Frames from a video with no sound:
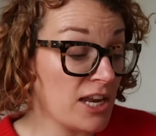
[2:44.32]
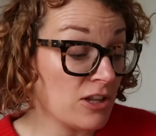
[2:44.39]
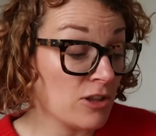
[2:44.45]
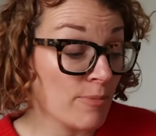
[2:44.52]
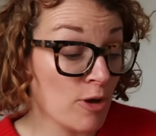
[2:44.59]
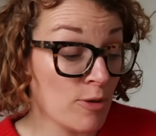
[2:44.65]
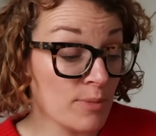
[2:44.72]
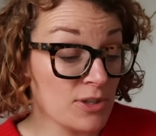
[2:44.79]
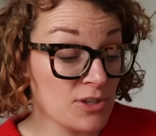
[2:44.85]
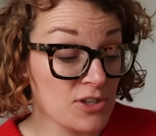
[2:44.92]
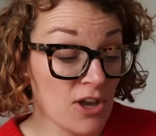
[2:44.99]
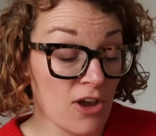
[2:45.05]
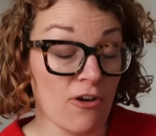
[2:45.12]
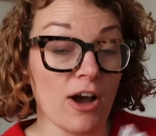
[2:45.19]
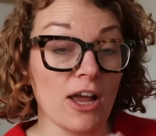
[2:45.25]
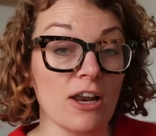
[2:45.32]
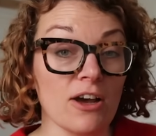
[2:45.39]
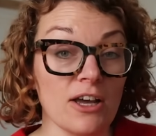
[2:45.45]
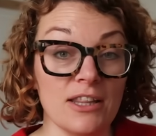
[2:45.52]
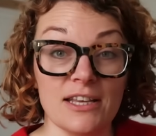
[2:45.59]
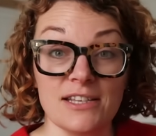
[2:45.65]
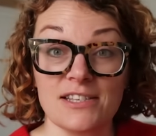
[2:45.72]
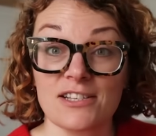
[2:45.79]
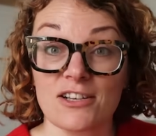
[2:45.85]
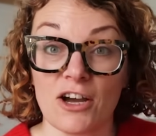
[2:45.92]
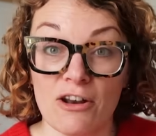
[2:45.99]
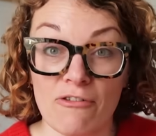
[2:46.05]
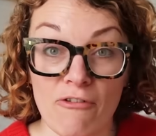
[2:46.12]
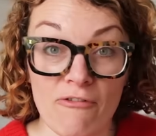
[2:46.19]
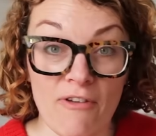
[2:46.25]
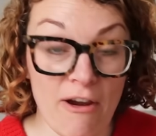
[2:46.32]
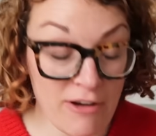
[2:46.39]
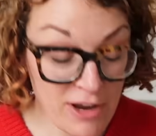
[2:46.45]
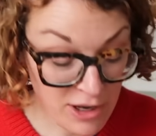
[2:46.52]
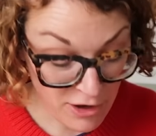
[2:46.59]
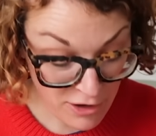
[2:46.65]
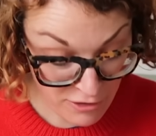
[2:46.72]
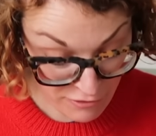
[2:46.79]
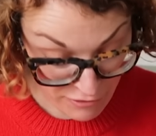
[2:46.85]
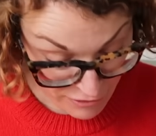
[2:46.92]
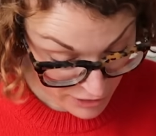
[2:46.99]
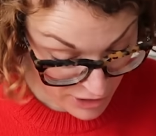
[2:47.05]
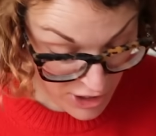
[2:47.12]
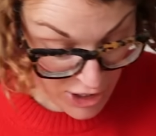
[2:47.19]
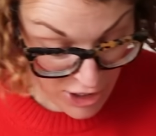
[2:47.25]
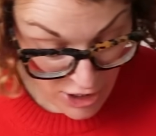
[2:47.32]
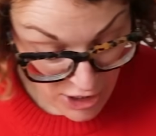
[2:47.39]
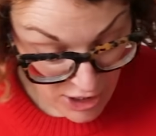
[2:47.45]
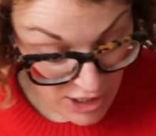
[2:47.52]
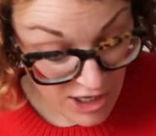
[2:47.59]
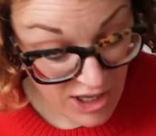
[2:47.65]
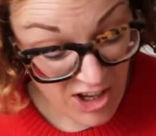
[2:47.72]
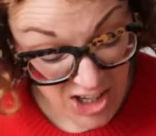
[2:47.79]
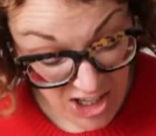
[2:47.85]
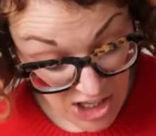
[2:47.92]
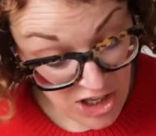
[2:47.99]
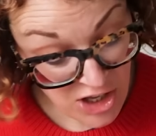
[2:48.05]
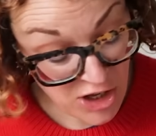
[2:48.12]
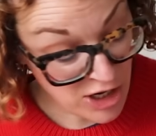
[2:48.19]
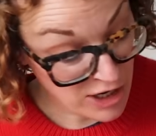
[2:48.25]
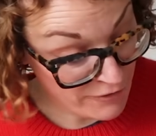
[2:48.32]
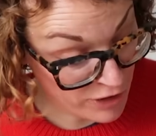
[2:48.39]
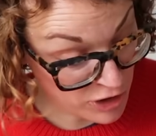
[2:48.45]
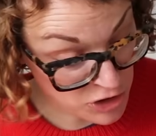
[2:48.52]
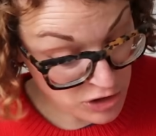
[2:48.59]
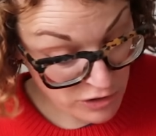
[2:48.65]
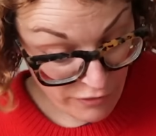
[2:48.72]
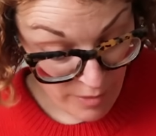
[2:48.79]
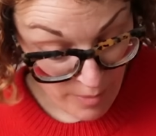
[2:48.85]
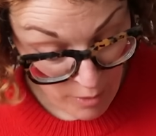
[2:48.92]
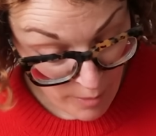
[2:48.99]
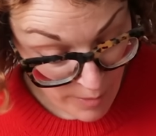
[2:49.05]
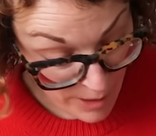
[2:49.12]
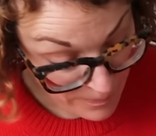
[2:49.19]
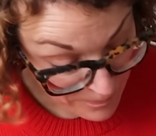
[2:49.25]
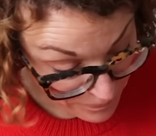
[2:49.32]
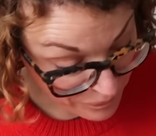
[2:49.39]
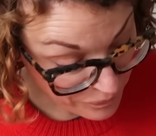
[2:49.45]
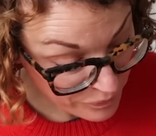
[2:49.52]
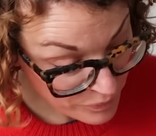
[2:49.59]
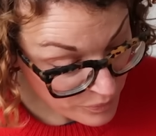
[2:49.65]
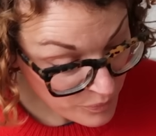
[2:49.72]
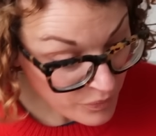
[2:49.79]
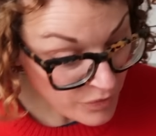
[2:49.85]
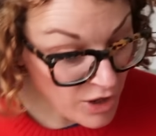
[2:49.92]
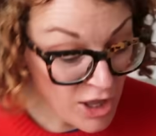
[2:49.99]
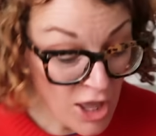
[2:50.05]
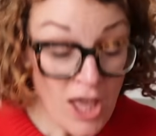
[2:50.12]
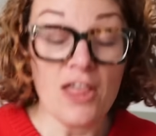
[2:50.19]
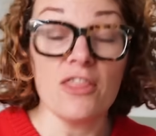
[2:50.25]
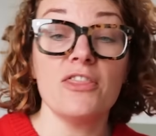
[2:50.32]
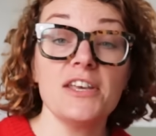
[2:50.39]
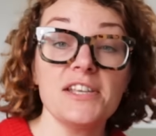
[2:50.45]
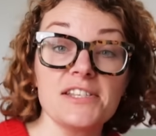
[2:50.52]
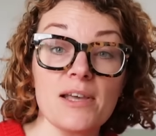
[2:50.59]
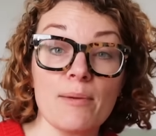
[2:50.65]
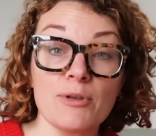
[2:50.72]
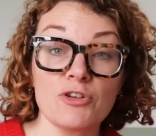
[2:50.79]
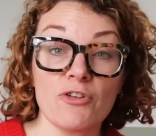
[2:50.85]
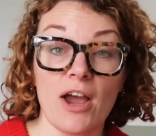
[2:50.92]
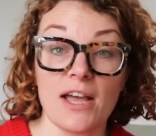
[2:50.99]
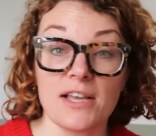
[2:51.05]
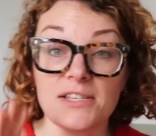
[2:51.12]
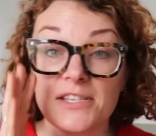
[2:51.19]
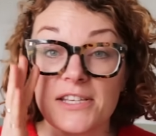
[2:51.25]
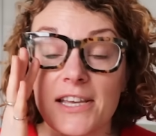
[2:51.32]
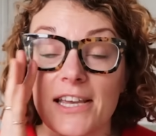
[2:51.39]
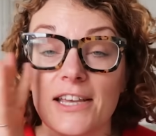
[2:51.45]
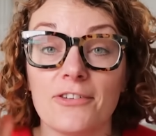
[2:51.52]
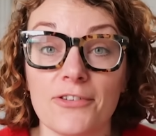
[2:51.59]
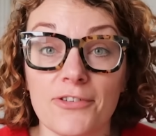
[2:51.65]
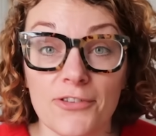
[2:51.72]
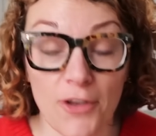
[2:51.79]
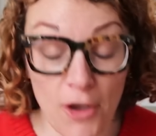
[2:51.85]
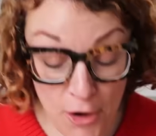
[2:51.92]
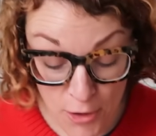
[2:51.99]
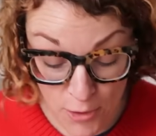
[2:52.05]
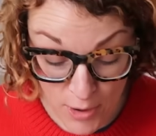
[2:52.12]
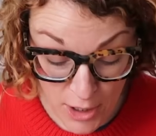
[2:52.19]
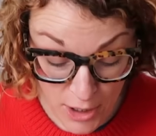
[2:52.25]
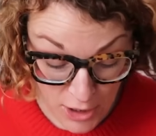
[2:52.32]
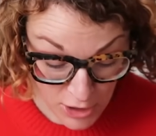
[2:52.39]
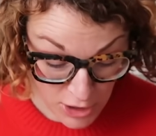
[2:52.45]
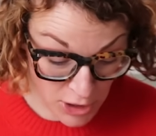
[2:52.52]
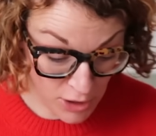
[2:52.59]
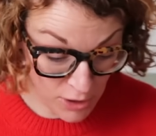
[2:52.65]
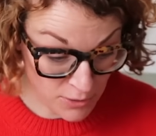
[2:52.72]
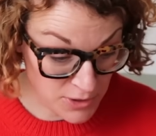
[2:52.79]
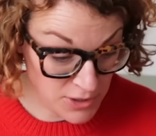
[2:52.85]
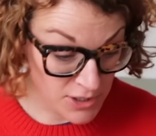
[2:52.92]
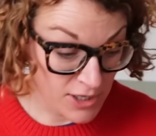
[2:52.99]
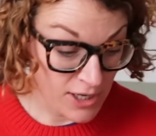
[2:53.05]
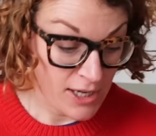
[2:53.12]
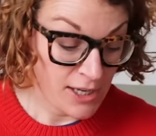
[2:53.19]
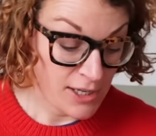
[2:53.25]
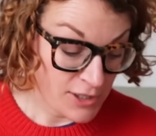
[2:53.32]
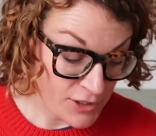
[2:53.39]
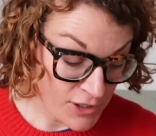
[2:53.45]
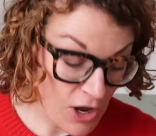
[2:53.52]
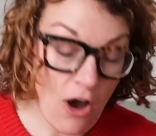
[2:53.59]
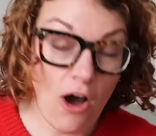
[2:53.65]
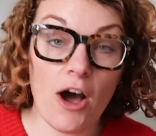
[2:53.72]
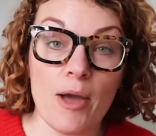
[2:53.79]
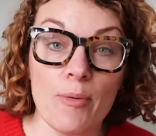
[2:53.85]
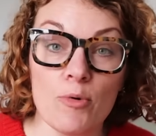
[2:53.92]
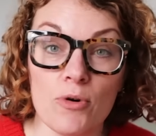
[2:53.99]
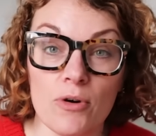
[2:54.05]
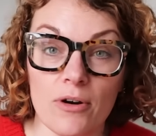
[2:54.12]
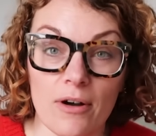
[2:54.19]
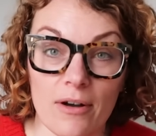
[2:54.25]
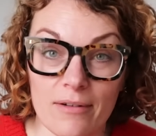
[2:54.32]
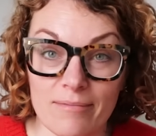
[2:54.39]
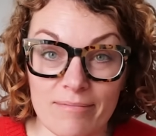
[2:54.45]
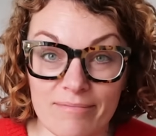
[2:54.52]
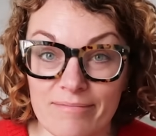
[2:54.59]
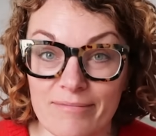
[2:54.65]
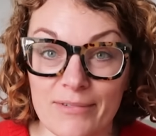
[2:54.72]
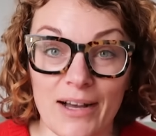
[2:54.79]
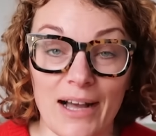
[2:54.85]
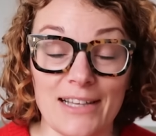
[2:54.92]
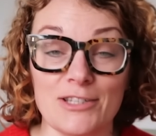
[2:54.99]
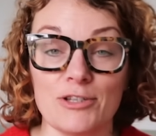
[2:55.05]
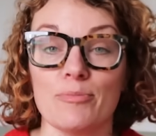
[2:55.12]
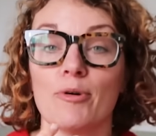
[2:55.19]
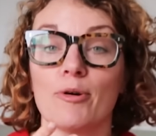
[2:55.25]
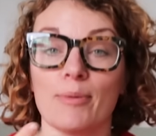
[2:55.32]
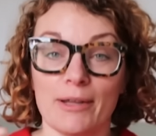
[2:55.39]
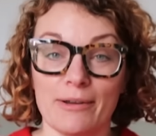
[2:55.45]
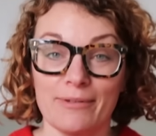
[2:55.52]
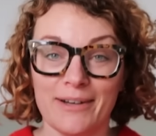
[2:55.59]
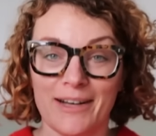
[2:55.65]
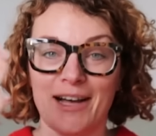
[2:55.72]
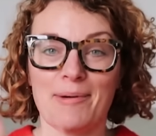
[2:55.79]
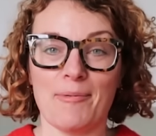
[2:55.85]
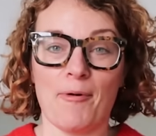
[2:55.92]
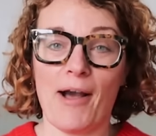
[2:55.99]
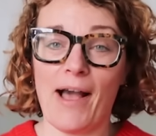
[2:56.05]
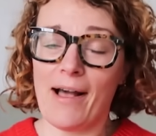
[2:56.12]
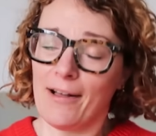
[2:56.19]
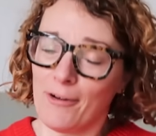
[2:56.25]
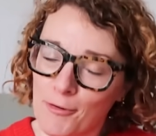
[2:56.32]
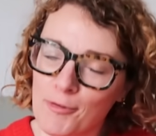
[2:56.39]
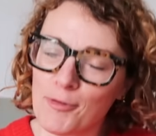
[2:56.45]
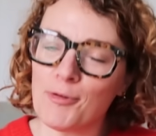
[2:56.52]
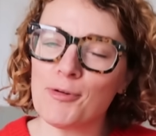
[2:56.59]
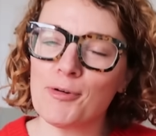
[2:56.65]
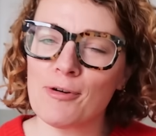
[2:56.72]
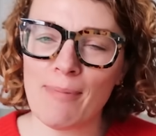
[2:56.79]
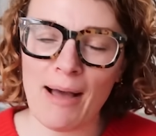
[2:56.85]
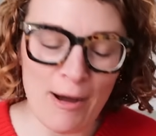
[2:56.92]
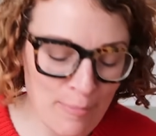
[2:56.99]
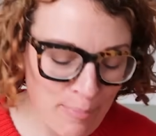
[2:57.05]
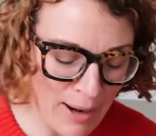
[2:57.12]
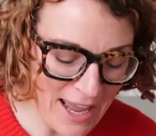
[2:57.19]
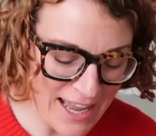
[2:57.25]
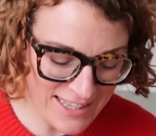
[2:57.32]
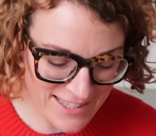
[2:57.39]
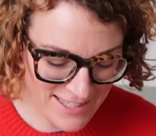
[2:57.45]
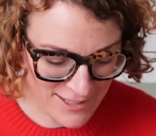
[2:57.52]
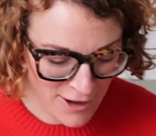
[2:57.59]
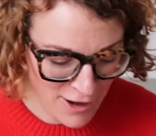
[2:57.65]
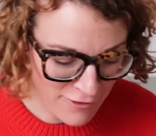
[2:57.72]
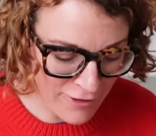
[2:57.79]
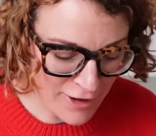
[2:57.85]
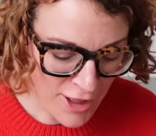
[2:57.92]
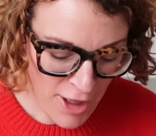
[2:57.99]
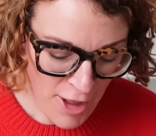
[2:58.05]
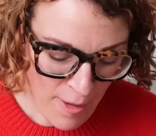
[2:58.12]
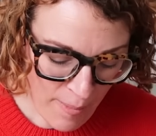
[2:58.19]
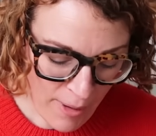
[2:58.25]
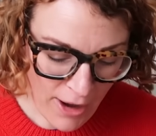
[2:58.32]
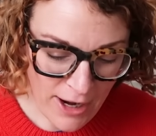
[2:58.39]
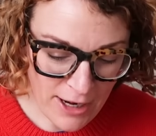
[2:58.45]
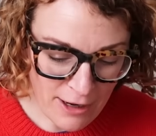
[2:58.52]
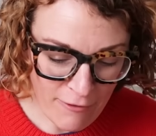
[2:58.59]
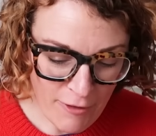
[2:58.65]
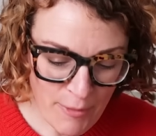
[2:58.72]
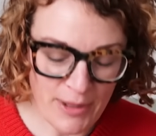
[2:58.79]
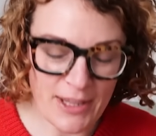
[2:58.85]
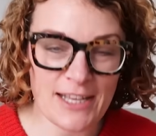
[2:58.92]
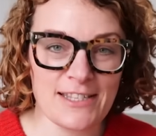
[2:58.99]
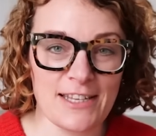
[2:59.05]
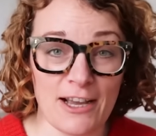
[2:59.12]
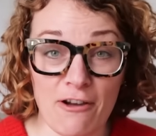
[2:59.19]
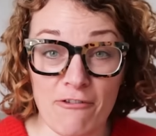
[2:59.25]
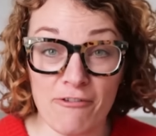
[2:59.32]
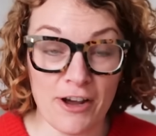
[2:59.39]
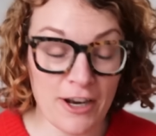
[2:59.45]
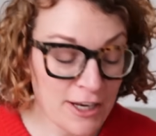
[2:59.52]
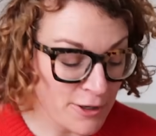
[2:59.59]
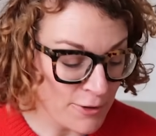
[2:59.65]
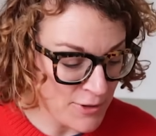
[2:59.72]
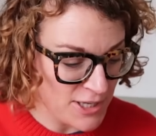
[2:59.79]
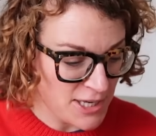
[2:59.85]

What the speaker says: in at the moment. So I like this. It's kind of a very kind of girly version of a bomber. This summer dress is so cute. So I'm, as you probably are aware, all about plain stuff. But I love it when there's like a fun little